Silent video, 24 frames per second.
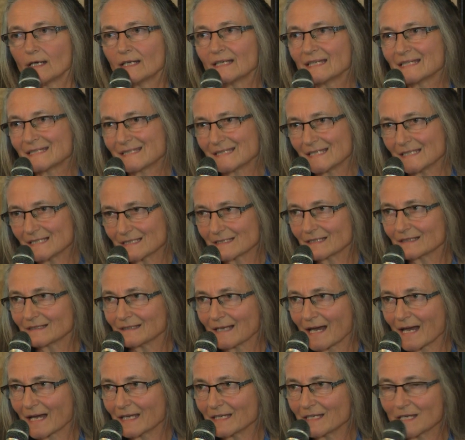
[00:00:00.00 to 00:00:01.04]
An
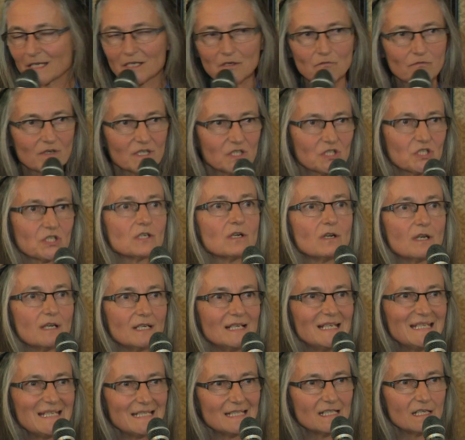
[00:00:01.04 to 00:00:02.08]
assisted dying which
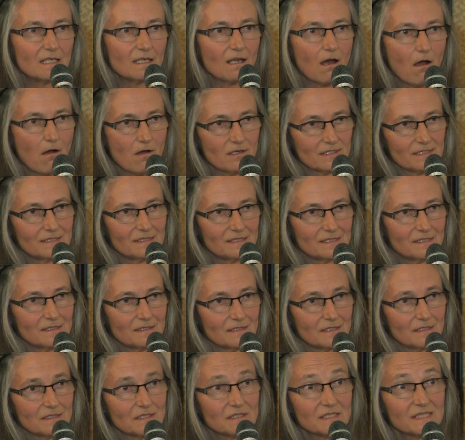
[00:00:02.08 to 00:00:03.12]

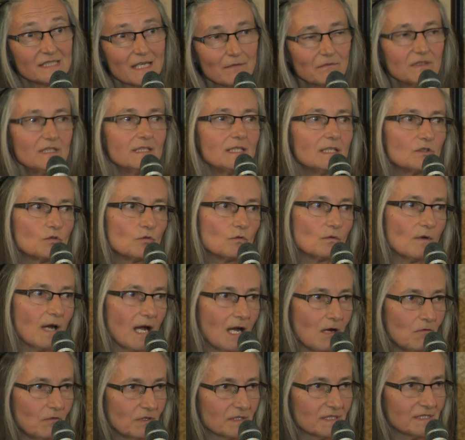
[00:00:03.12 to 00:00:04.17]
lasts 72
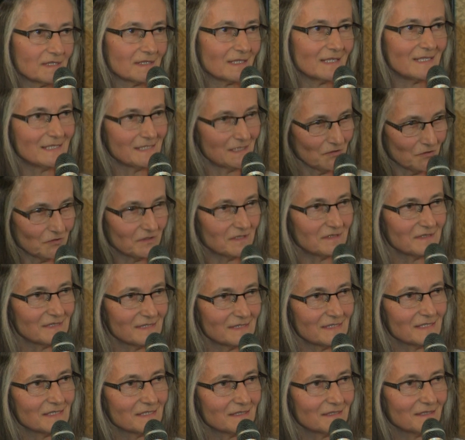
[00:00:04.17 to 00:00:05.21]
hours is not an
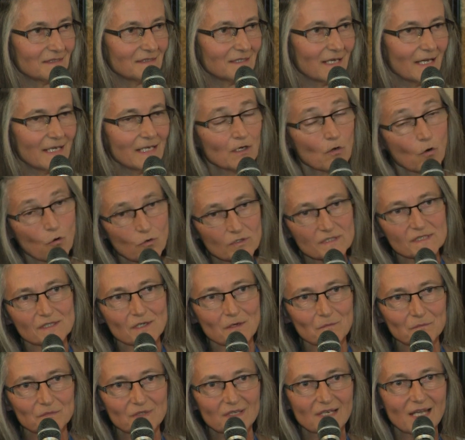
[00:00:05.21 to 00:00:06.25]
assisted dying, or
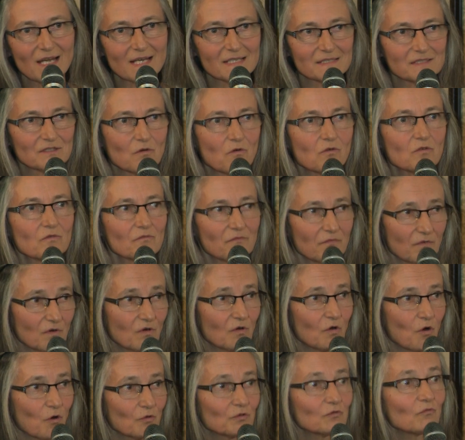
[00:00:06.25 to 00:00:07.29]
something has gone
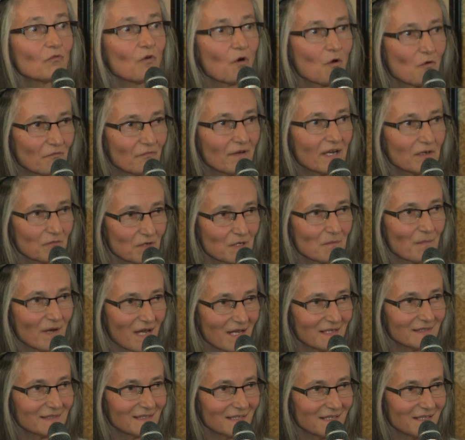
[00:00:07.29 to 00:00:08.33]
wrong very
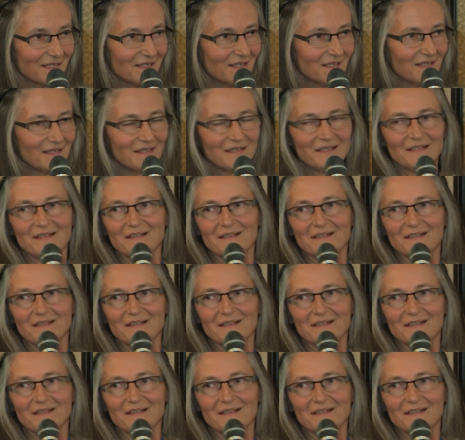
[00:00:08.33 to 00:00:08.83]
badly.